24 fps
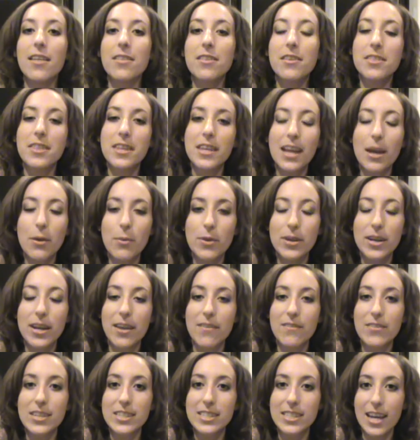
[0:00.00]
the thing I want to
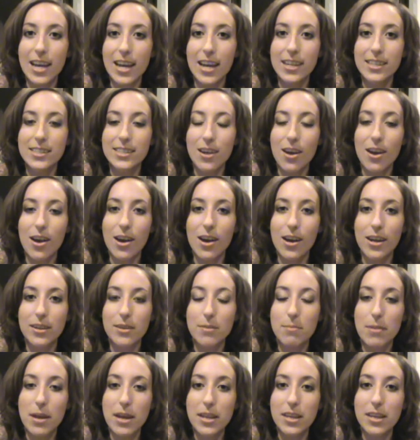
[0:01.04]
emphasize
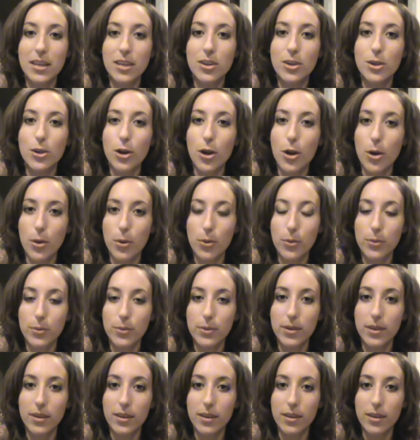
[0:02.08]
on making your
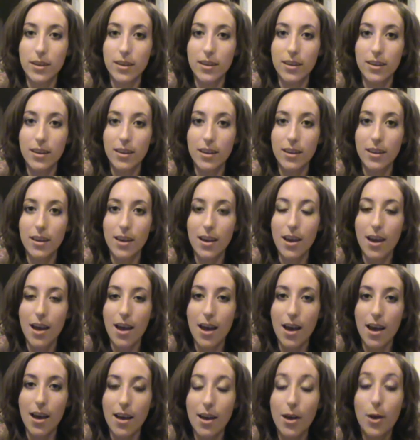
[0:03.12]
own
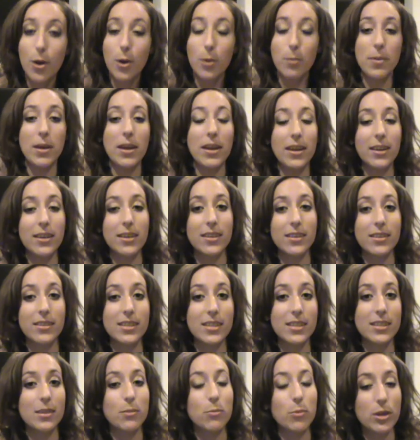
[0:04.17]
homemade
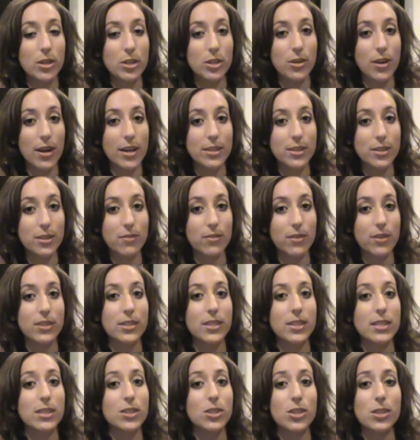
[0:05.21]
tinted moisturizer
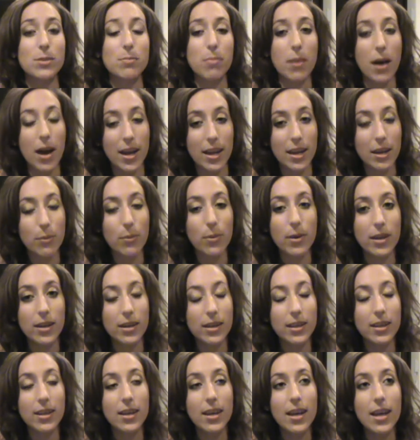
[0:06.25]
versus just buying
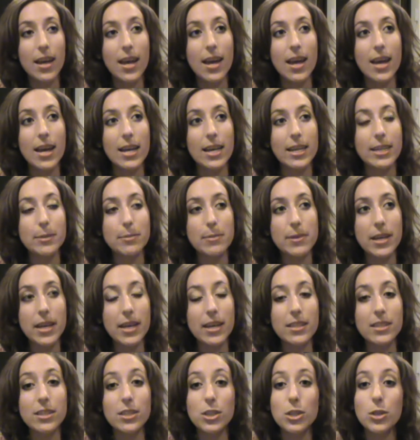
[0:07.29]
one is
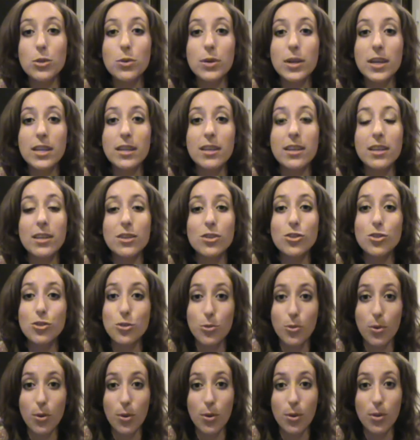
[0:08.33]
because you can
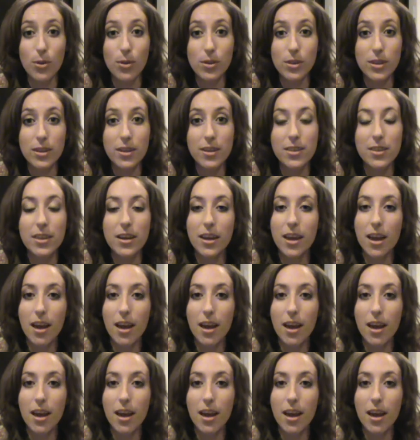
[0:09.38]
control the